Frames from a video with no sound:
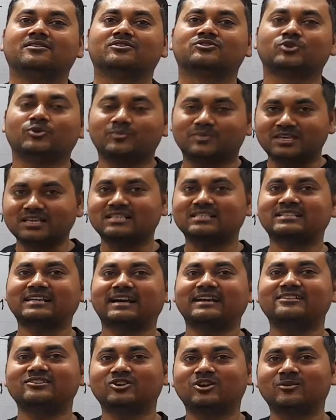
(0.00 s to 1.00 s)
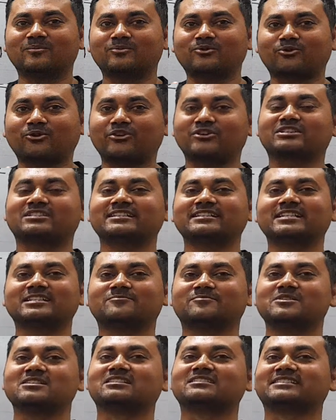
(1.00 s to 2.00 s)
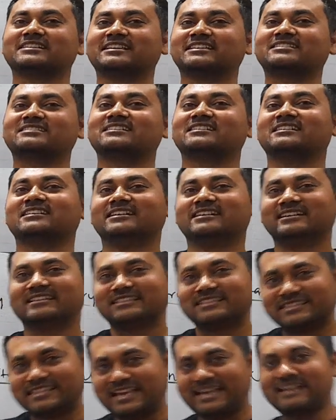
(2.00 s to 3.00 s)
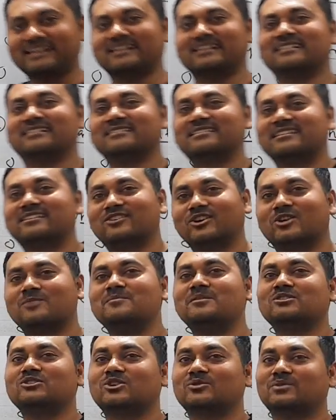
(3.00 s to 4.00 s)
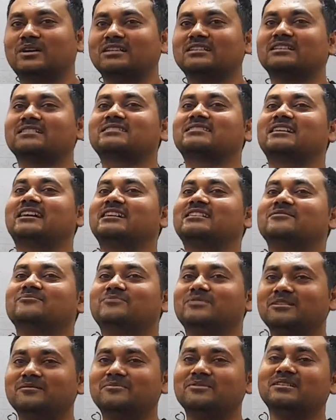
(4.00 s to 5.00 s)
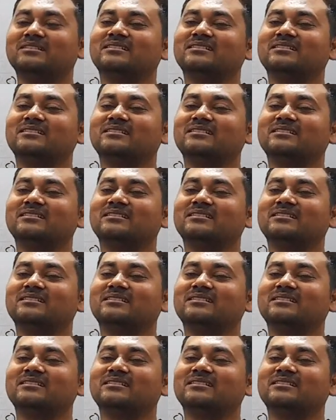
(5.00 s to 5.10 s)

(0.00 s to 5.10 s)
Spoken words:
So if this kind of question is being raised, then the government of Rajasthan will